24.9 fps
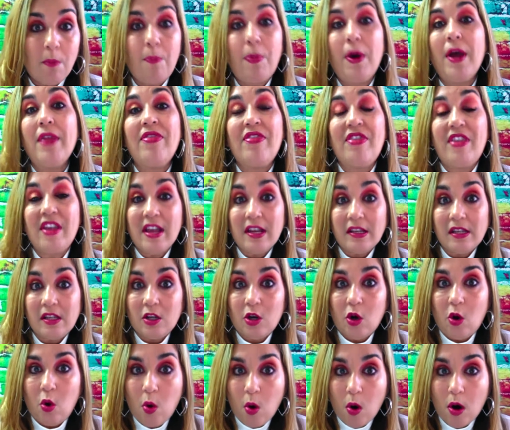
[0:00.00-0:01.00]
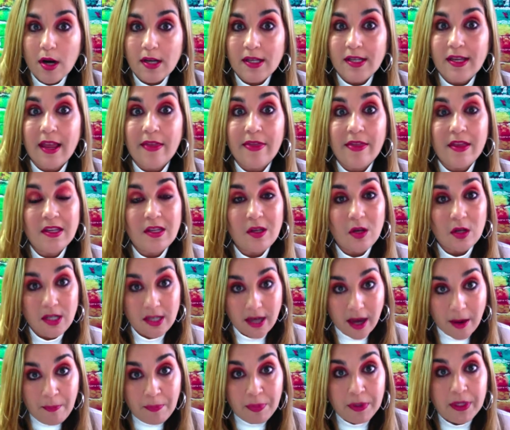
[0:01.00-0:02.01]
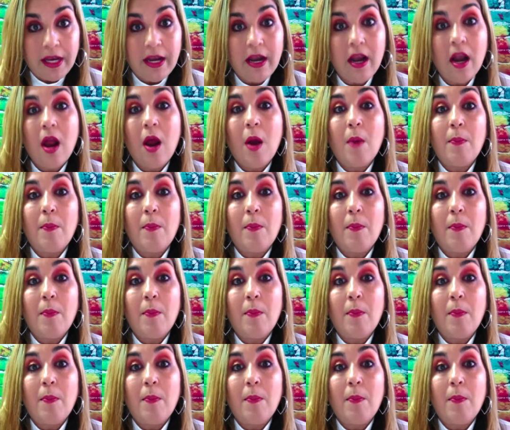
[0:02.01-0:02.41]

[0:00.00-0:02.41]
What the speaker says: But this course and this template